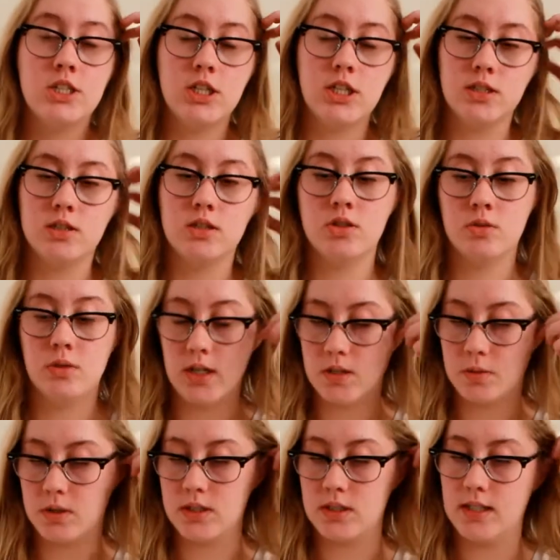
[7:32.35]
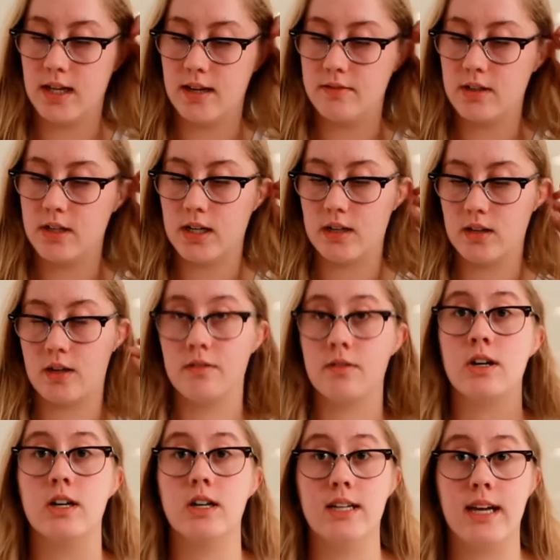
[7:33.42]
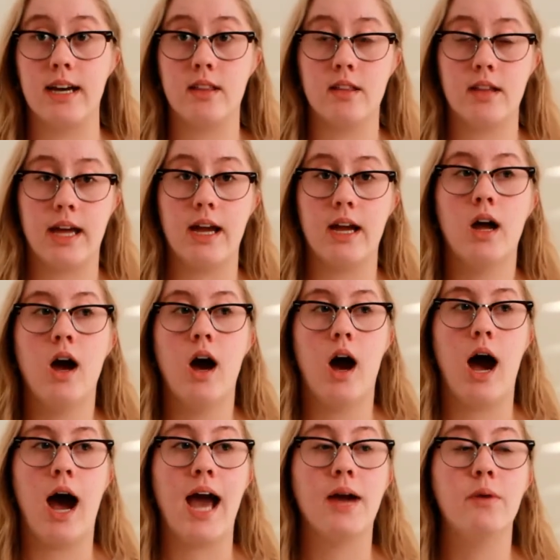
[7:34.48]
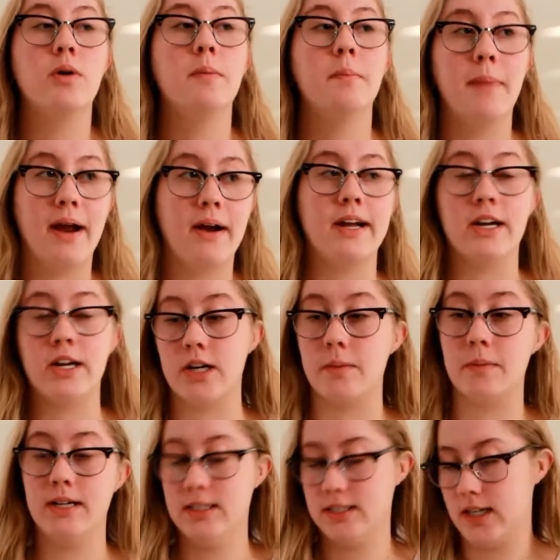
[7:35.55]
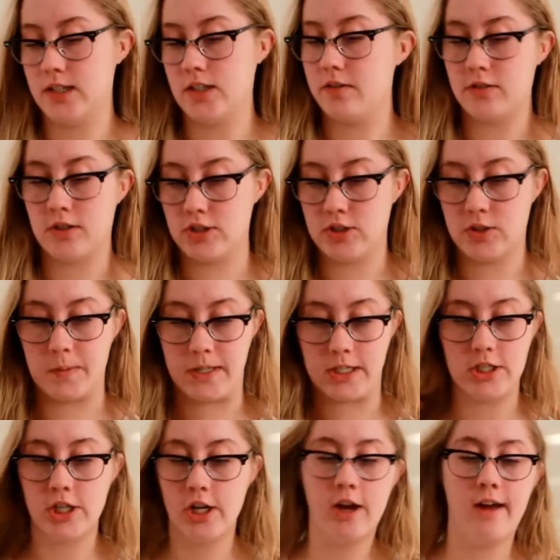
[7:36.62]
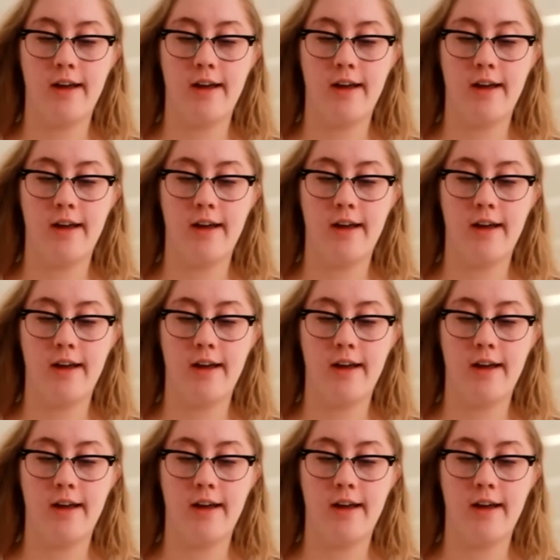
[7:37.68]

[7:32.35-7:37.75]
She's the sweetest person ever, and I love her to death. Like, I would marry her because I love her so much.